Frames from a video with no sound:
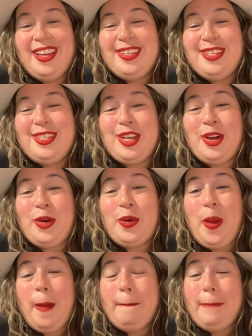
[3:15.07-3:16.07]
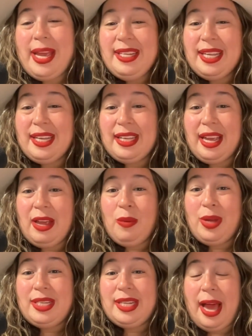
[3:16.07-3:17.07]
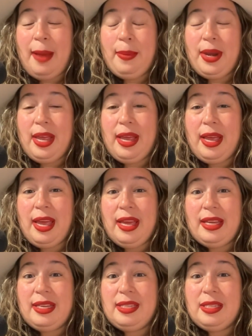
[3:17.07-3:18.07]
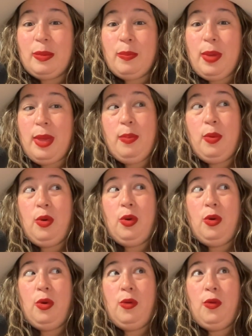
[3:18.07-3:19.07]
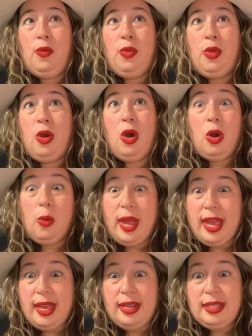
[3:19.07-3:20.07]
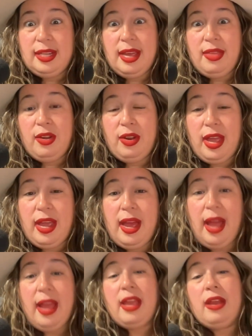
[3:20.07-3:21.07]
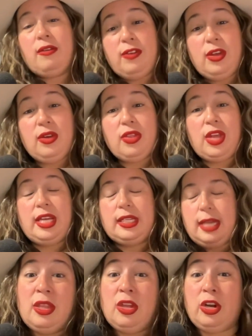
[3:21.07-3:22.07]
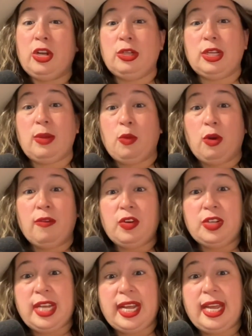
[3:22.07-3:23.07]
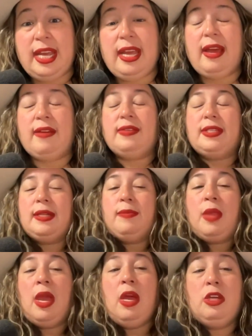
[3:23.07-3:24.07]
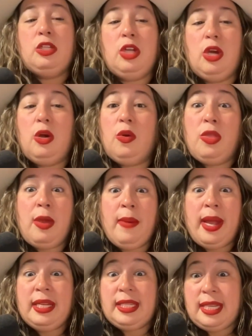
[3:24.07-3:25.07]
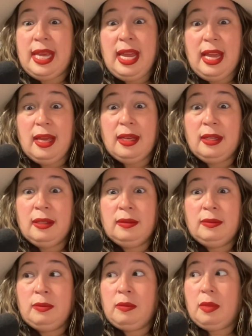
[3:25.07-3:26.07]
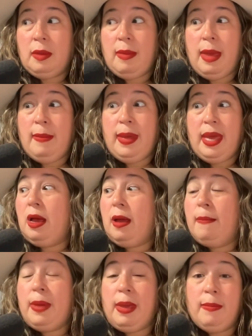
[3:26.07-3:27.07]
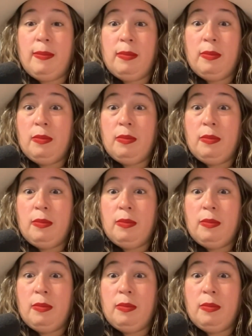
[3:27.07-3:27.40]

So basically what's happening is people are awakened and they're like, I can feel things now. They're using more of their psychic gifts. So they might see maybe a beam